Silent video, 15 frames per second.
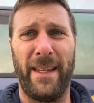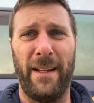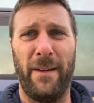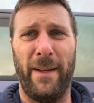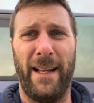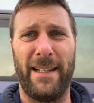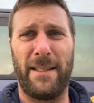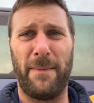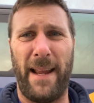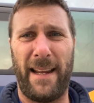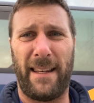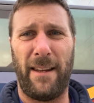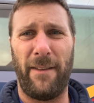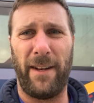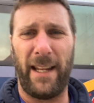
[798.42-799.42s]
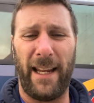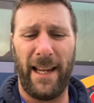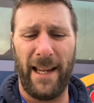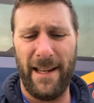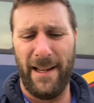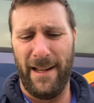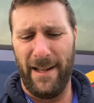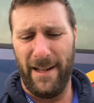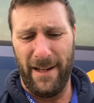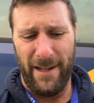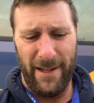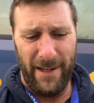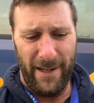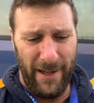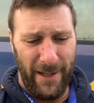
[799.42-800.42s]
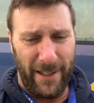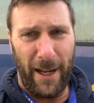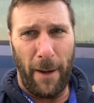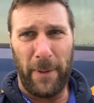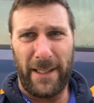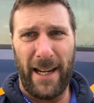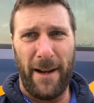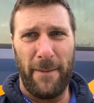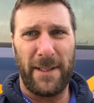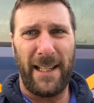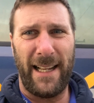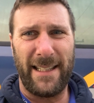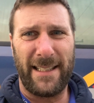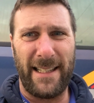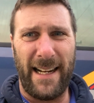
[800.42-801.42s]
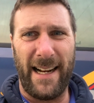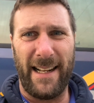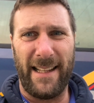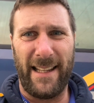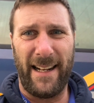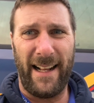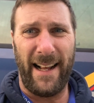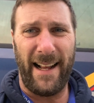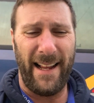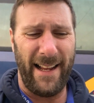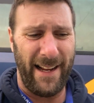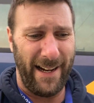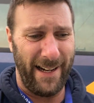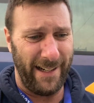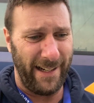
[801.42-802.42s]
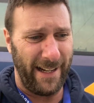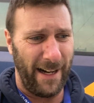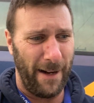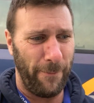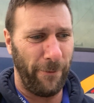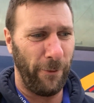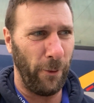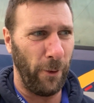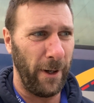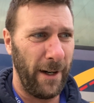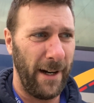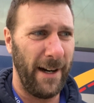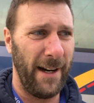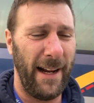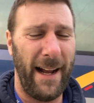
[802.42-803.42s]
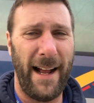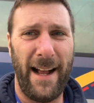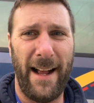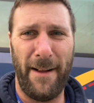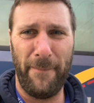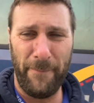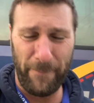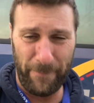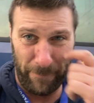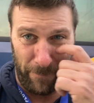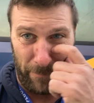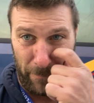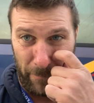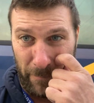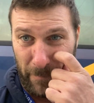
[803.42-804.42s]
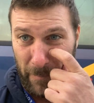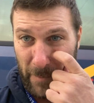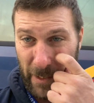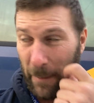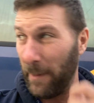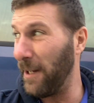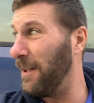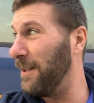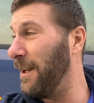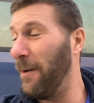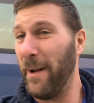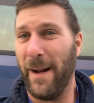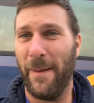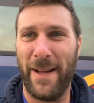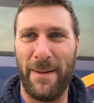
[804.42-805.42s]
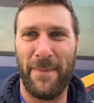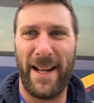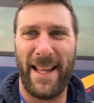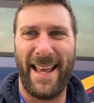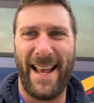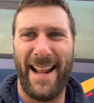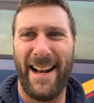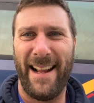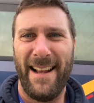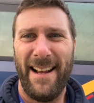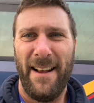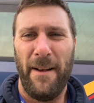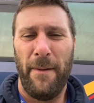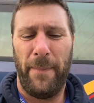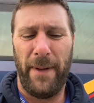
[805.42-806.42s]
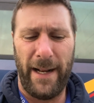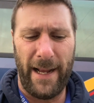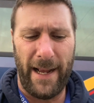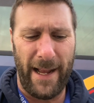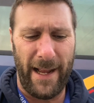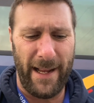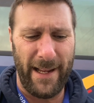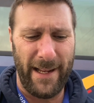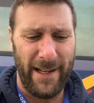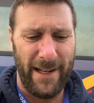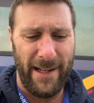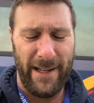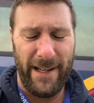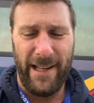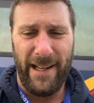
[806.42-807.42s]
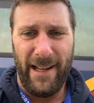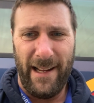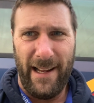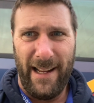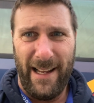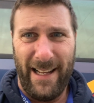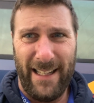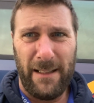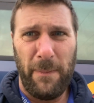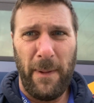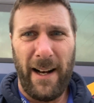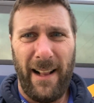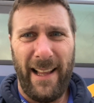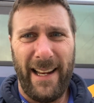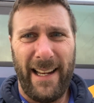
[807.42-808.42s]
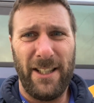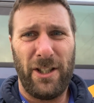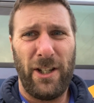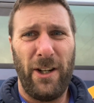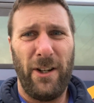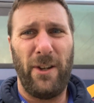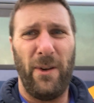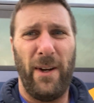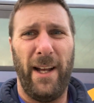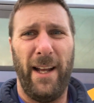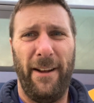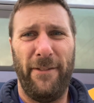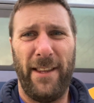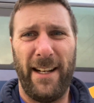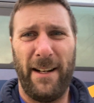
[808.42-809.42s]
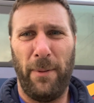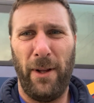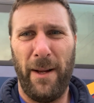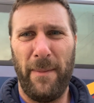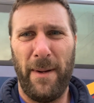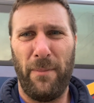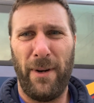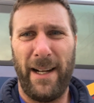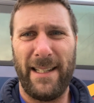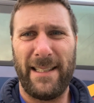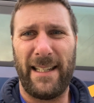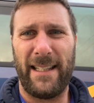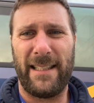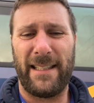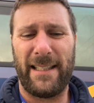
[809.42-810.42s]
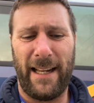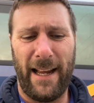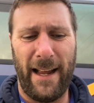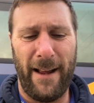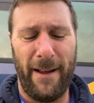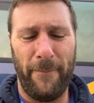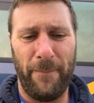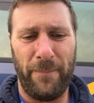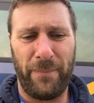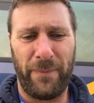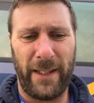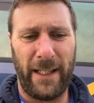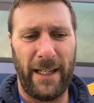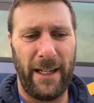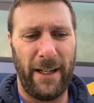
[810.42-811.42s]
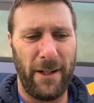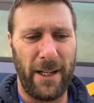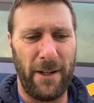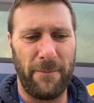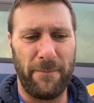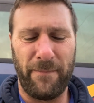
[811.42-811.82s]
Had some activity a couple times last night that I had to get up for. Some of you will know what I mean by that. But that's about all I can show you of the deployment process. You know, you